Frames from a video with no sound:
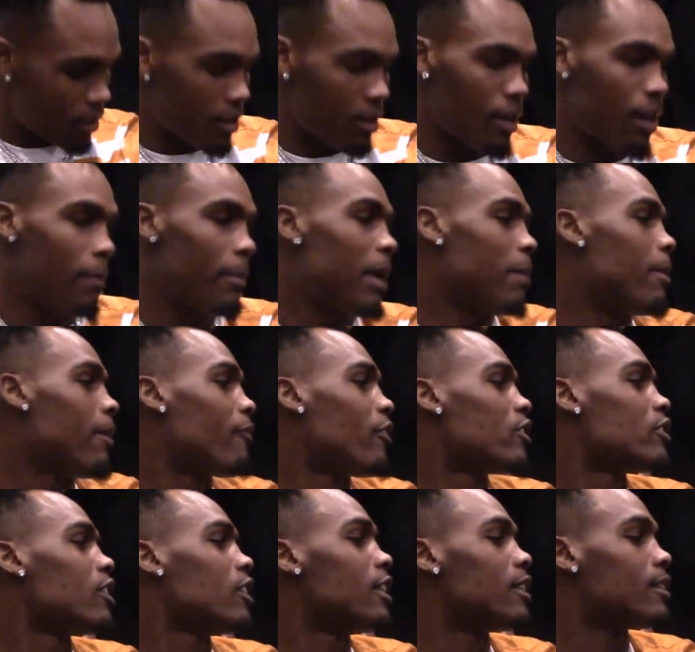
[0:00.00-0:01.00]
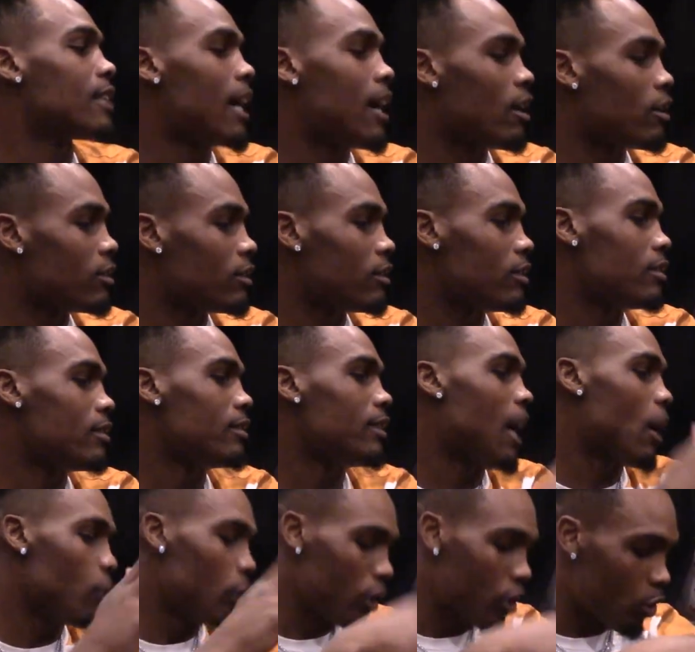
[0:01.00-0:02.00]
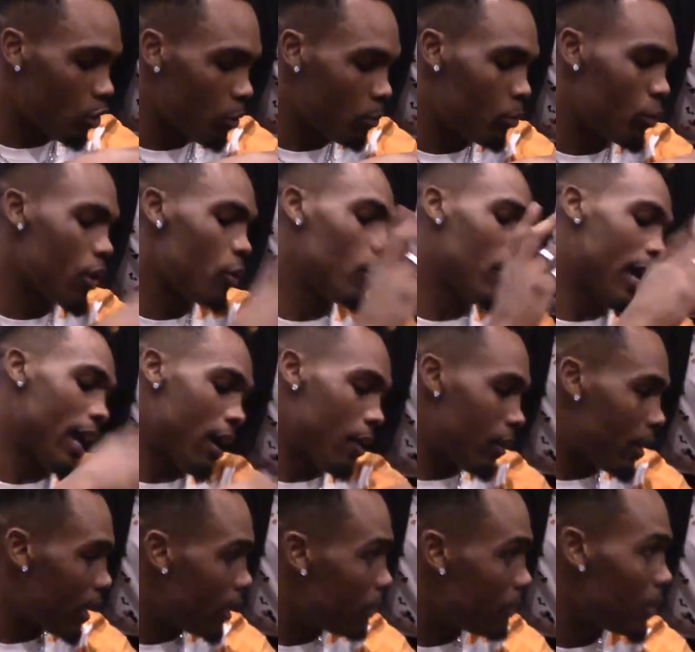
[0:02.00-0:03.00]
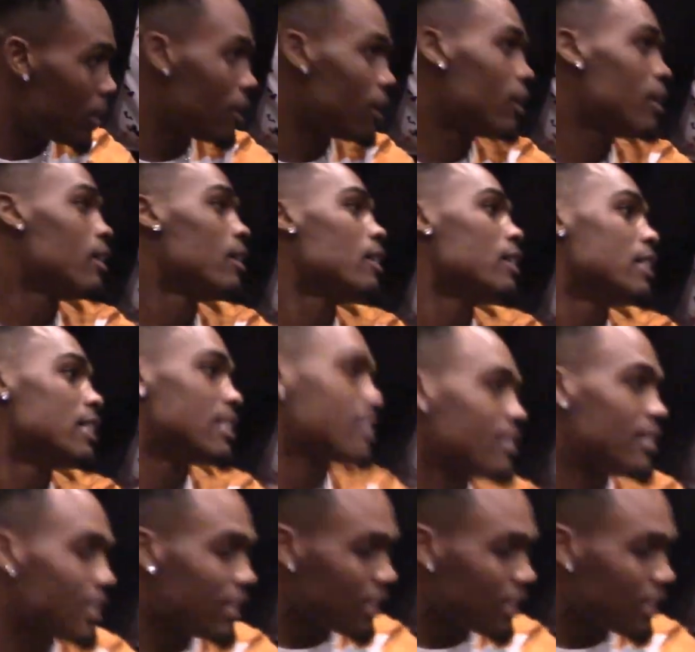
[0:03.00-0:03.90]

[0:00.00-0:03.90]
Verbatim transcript: I made my first $100,000. Now with Golden Boy with Al Haymon. It's the